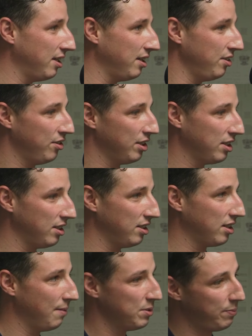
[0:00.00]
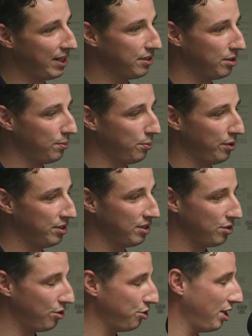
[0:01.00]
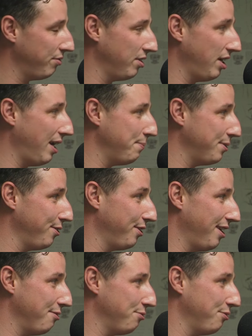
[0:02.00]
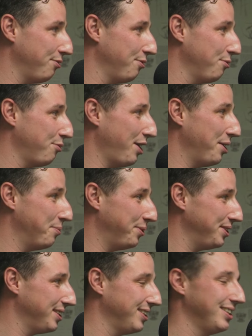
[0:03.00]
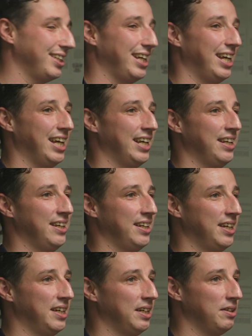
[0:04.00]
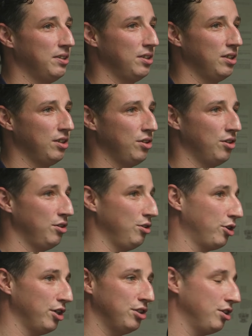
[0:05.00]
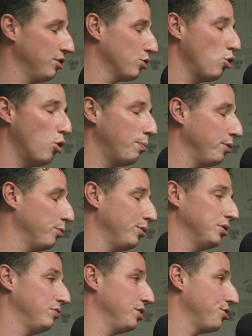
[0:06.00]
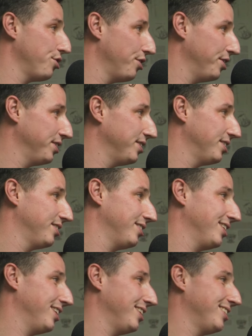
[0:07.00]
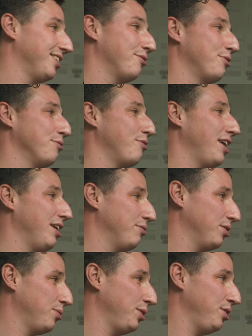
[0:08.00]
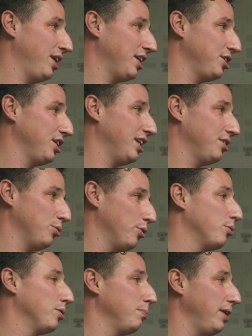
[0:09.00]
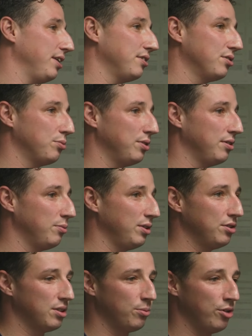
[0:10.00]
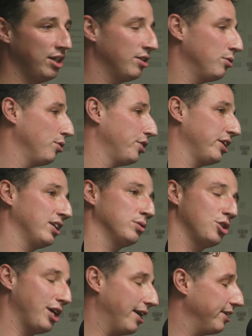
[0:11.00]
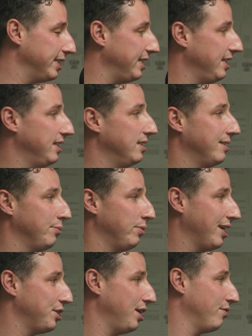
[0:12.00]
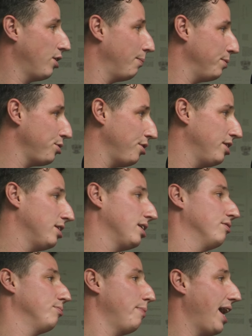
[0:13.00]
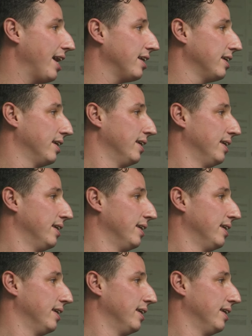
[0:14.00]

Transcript: It comes back to the point I told you, I have an absolute love for animals. And, you go into this corporate world of insurance, it's a different flavor when you actually get to work with pets. We do some really cool things with charities, and we actually have the opportunity to give back.